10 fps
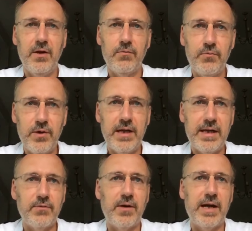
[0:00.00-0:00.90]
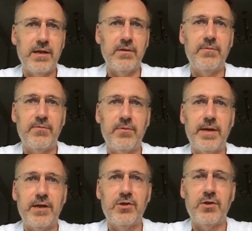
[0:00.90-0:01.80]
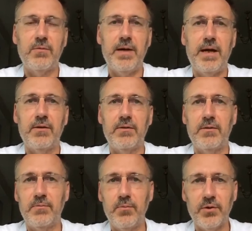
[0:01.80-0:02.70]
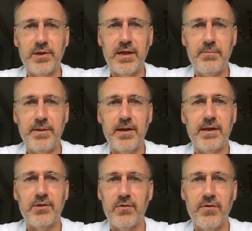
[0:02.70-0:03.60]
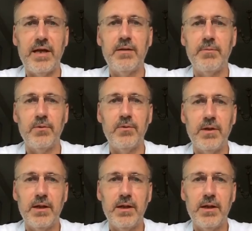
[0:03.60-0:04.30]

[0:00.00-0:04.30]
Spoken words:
really granular information about what APIs are available